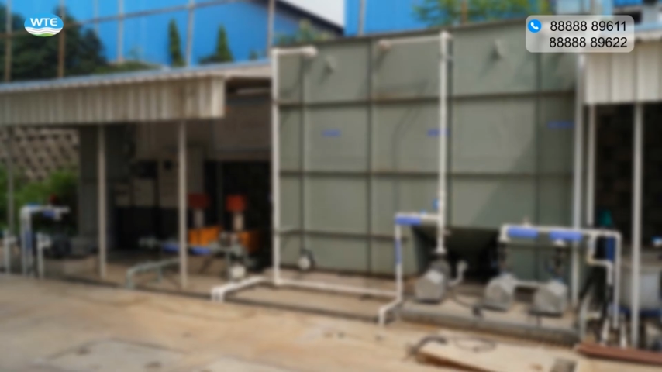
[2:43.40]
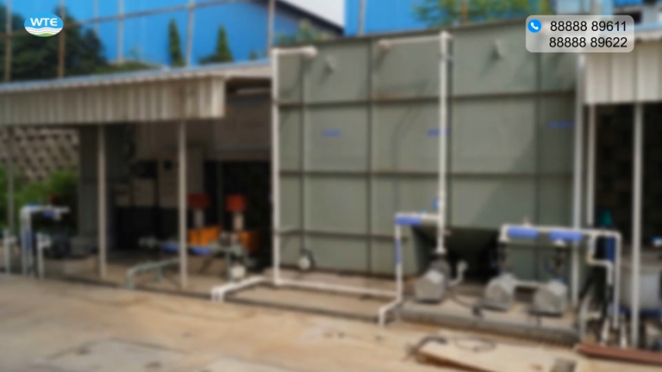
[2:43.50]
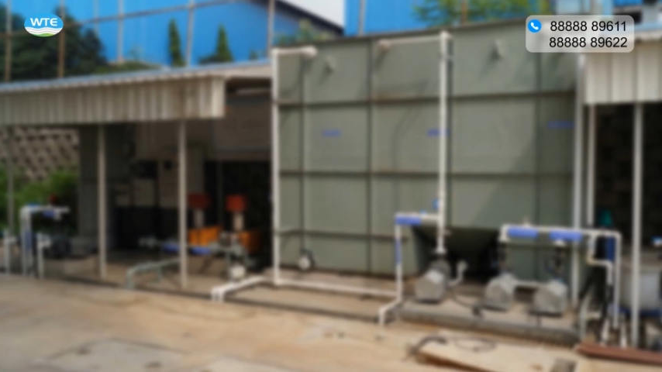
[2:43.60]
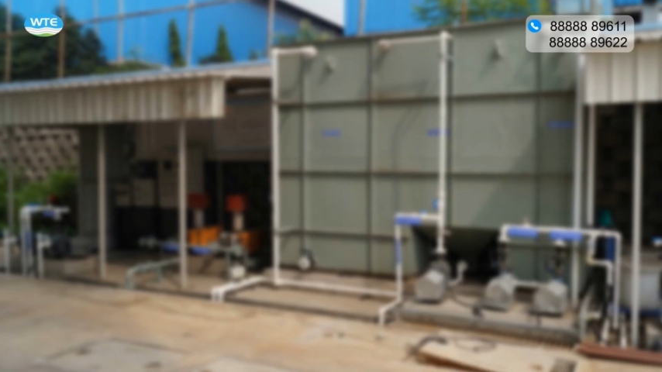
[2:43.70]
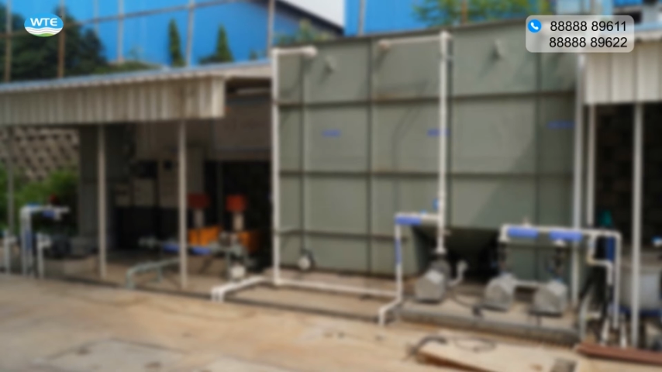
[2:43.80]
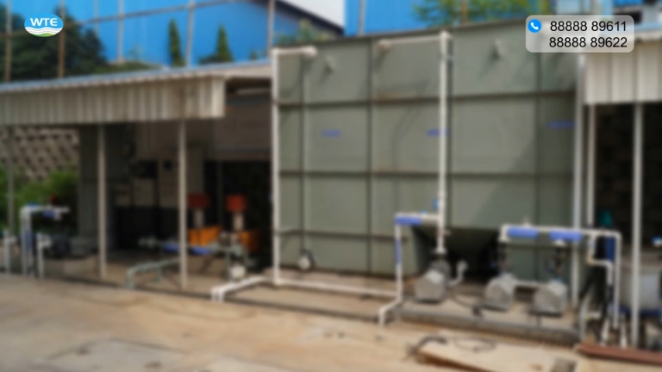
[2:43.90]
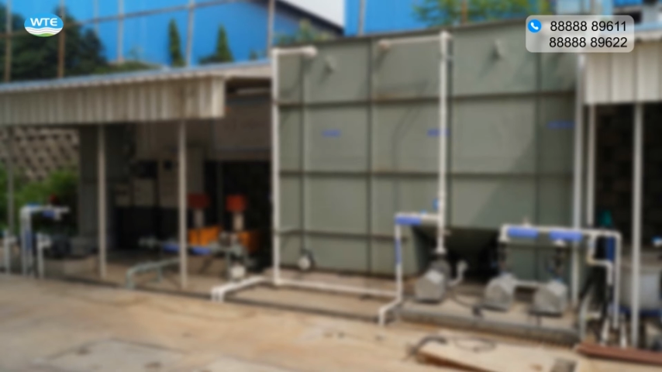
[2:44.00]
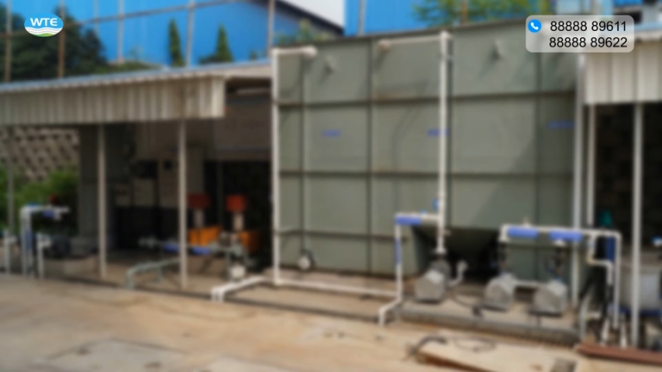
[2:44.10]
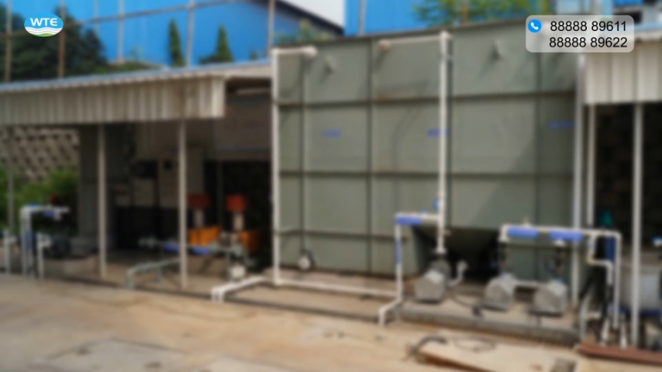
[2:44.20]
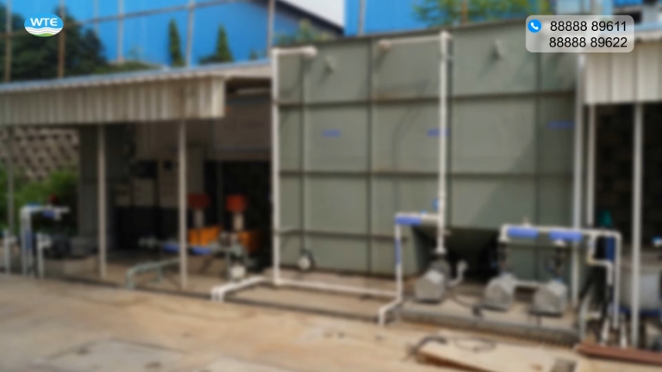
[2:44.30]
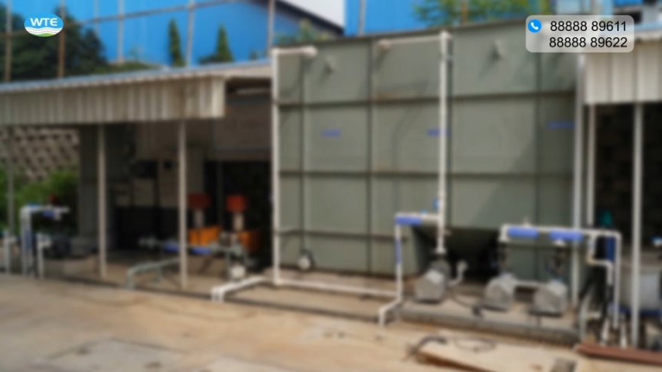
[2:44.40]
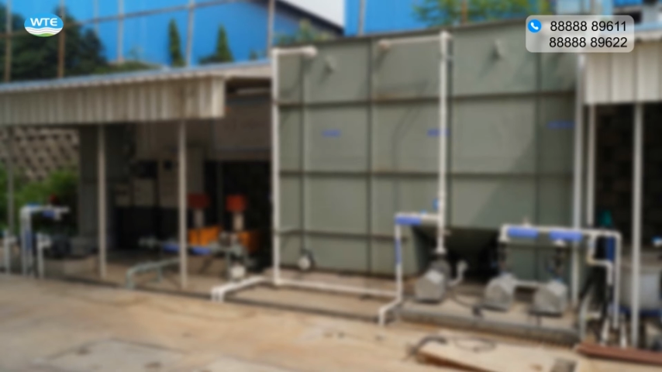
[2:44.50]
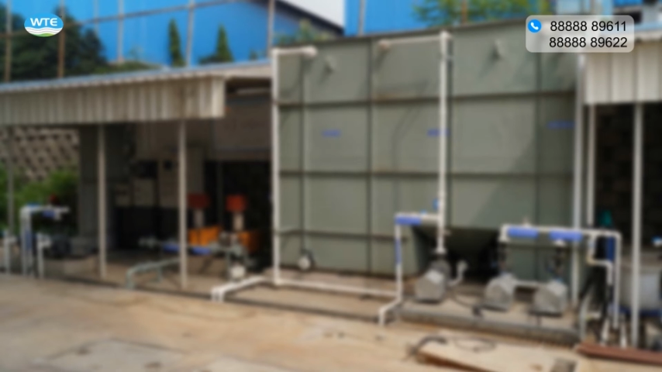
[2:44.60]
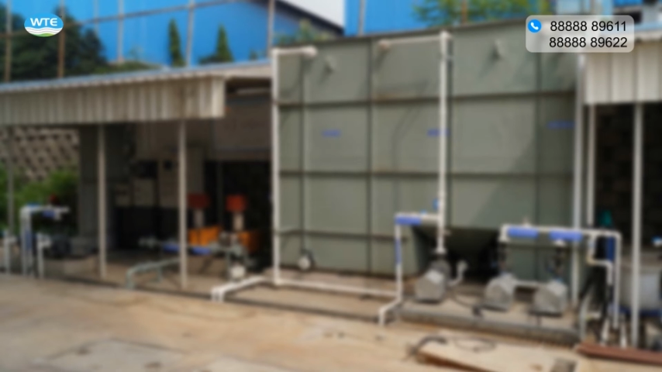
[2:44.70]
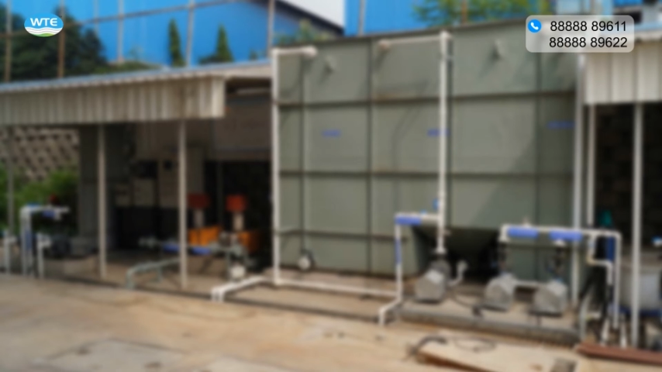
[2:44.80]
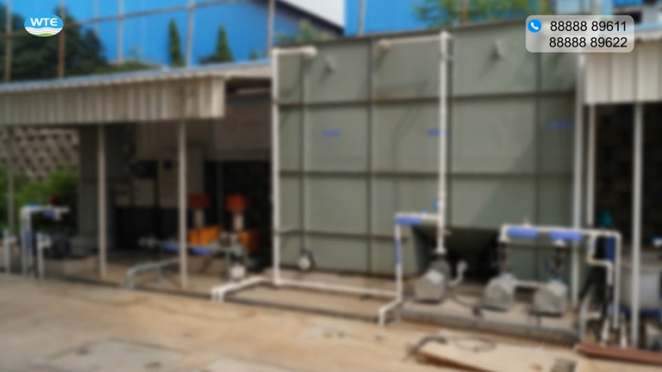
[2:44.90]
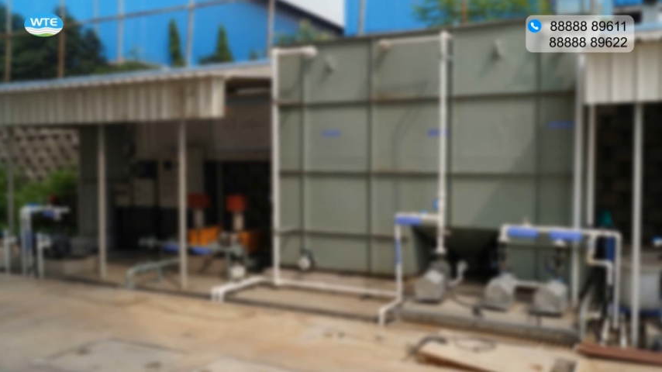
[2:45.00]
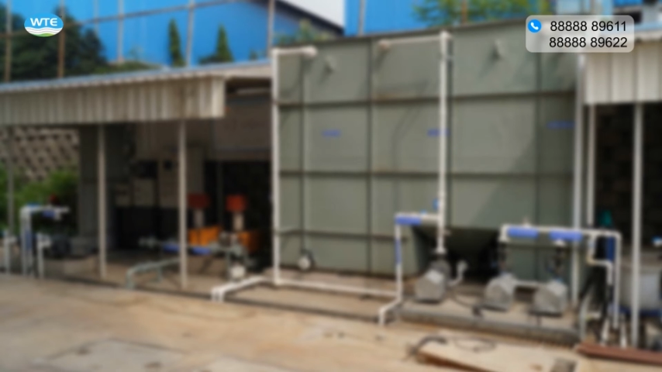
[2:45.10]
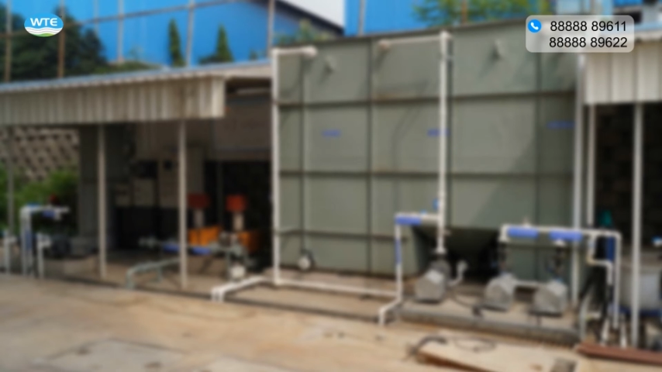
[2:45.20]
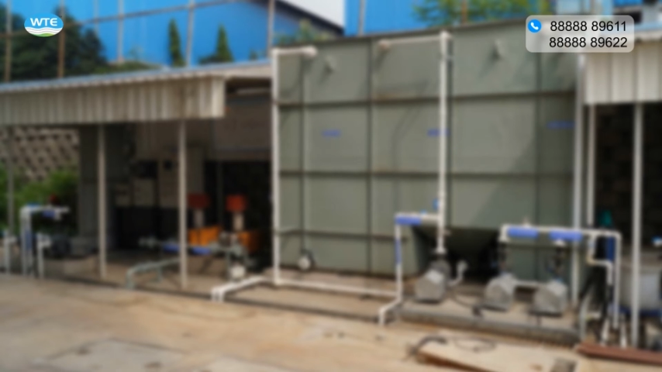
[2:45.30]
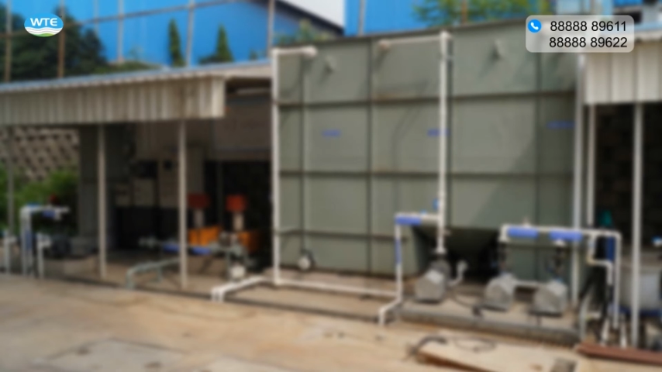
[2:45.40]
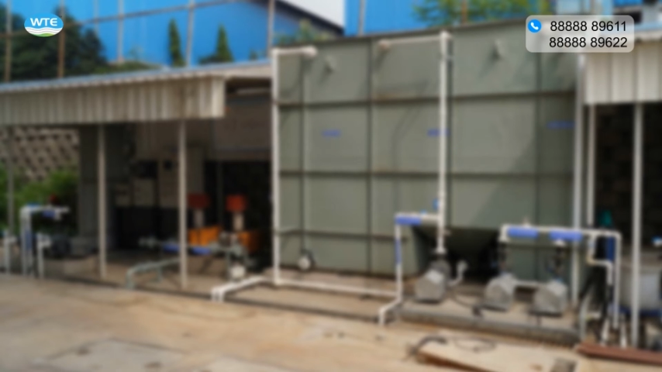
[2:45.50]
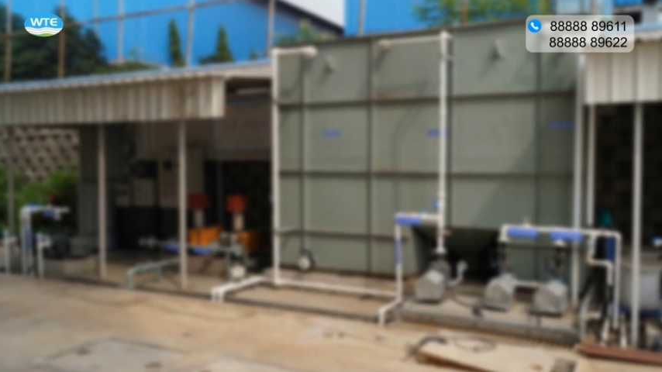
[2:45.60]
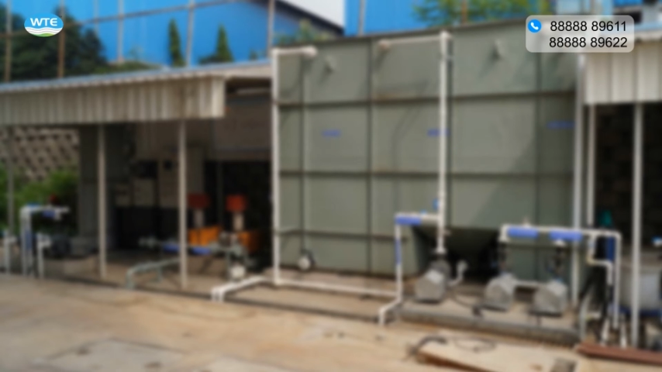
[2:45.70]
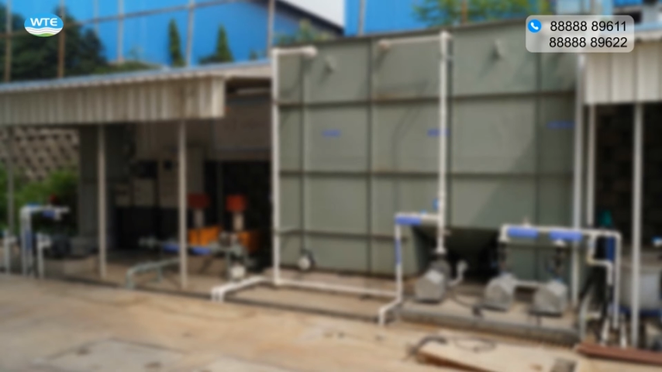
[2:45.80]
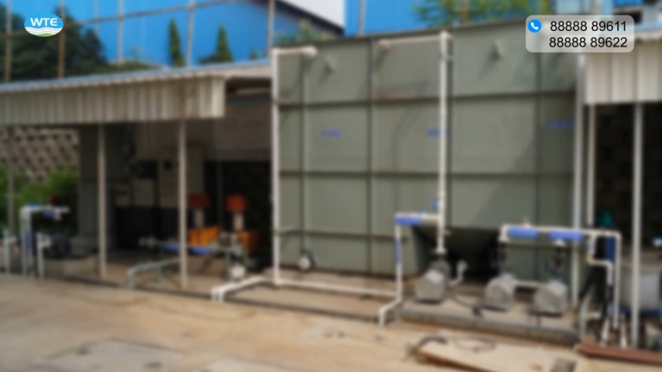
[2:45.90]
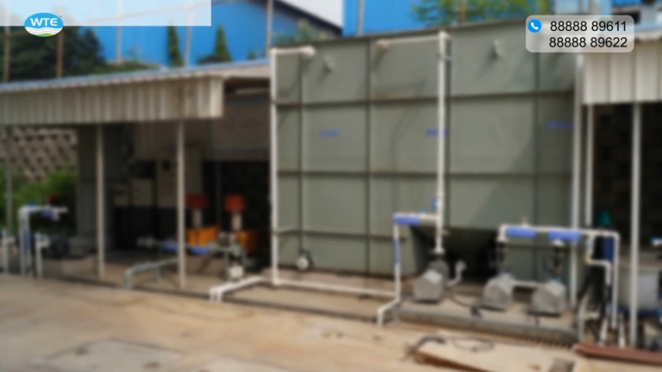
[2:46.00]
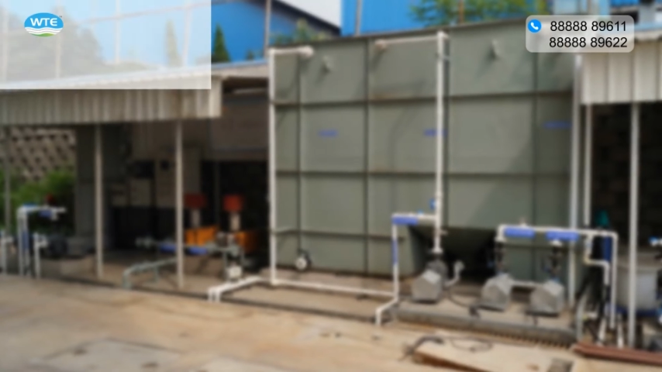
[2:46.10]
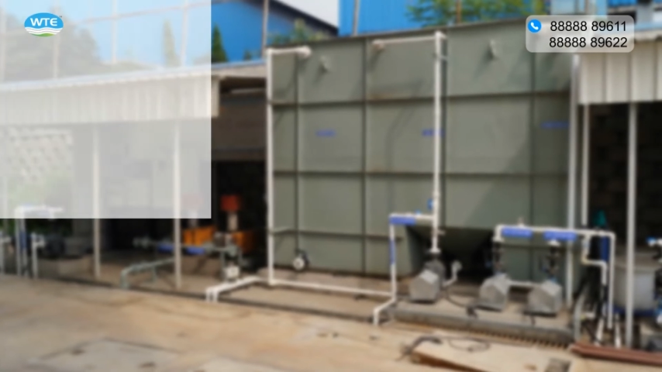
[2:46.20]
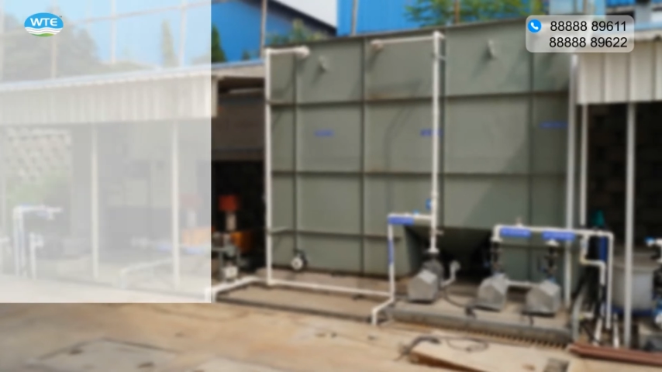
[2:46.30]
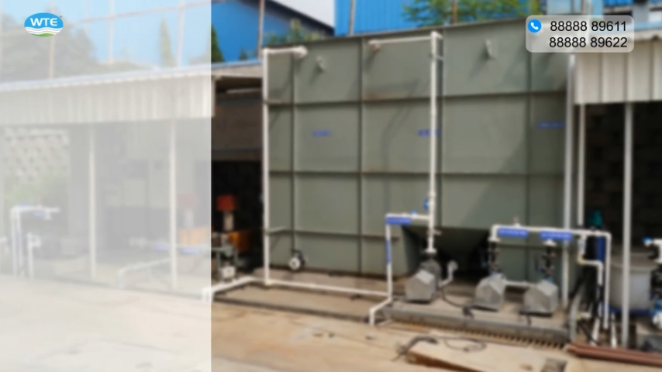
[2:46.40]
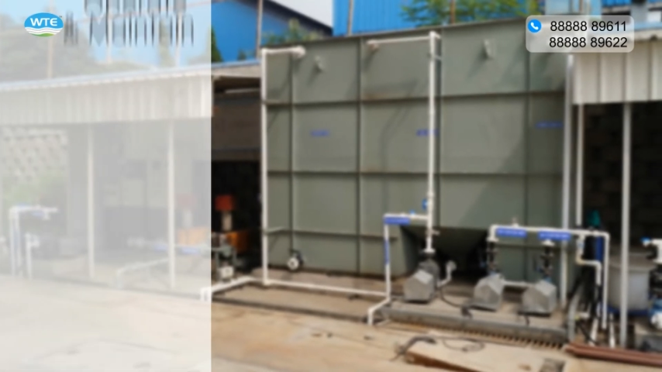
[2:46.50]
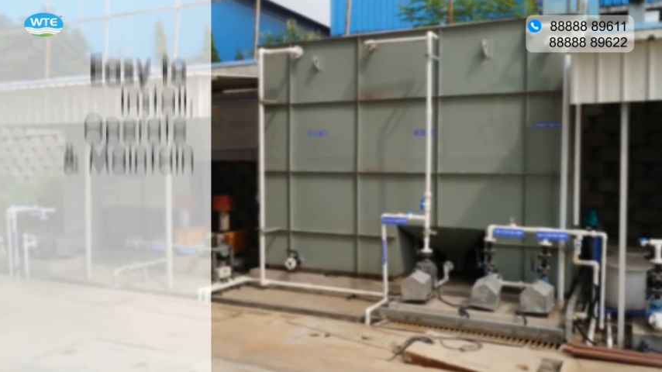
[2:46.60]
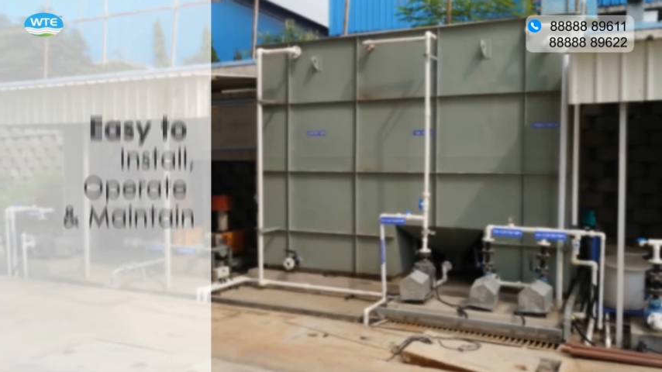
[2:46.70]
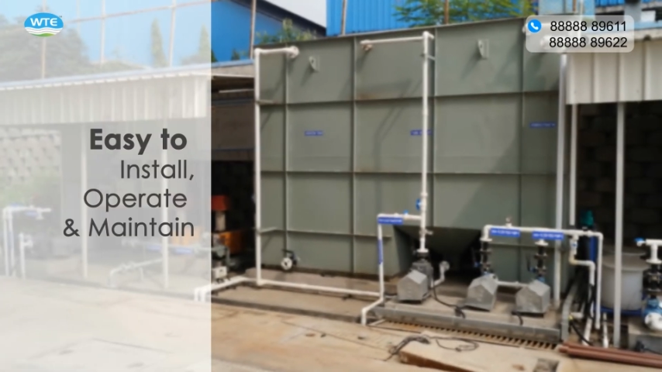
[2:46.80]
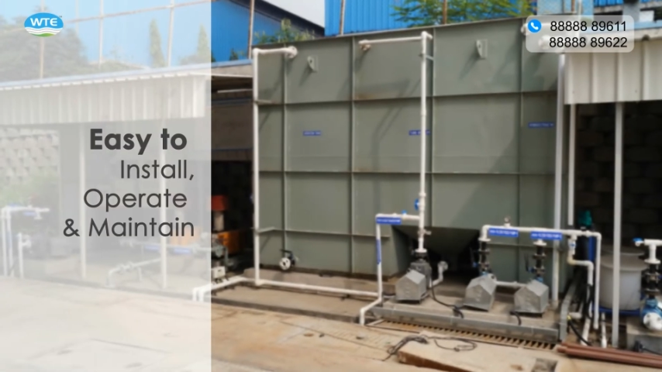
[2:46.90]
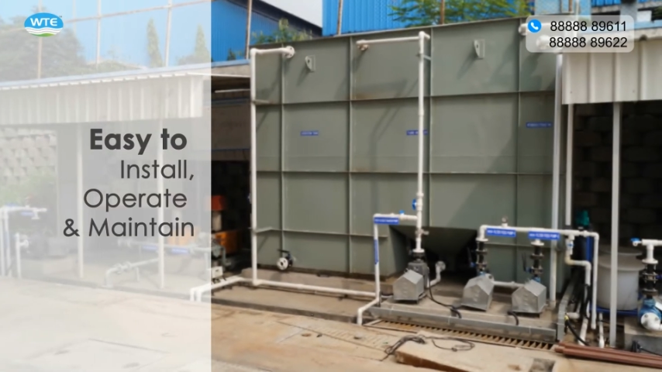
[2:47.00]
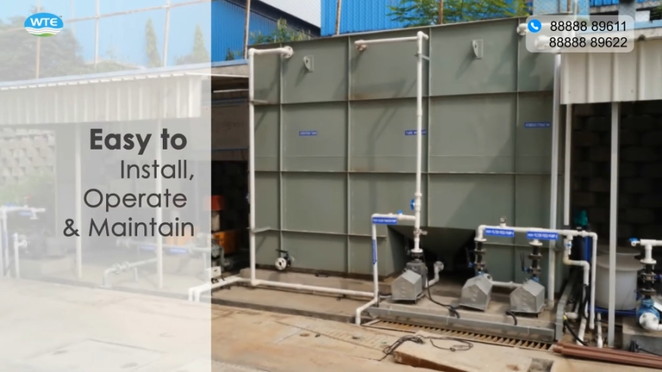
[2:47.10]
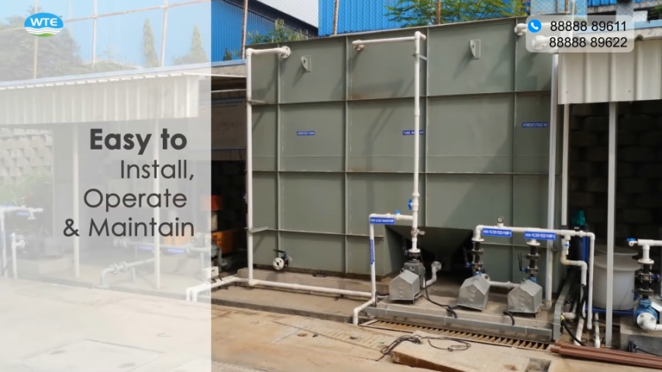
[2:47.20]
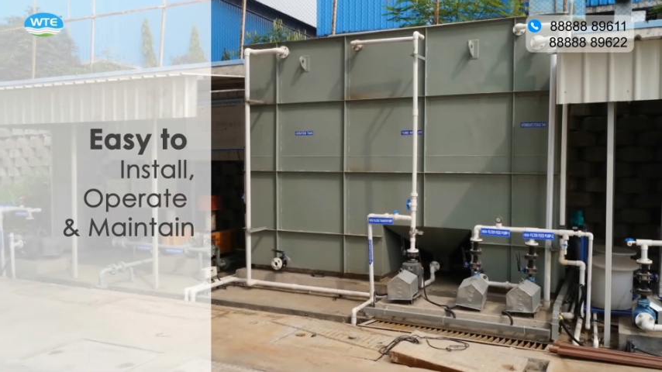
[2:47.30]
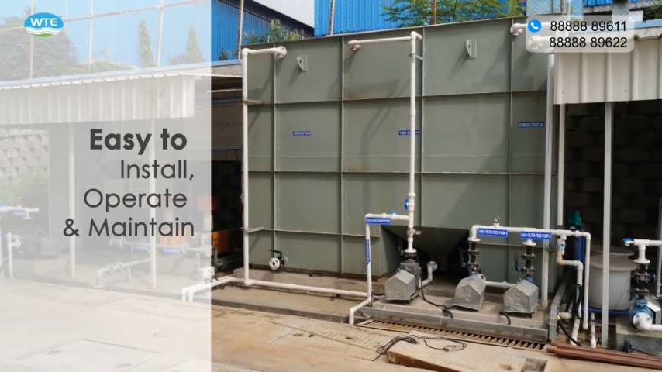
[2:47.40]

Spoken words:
[unreadable: no face in view]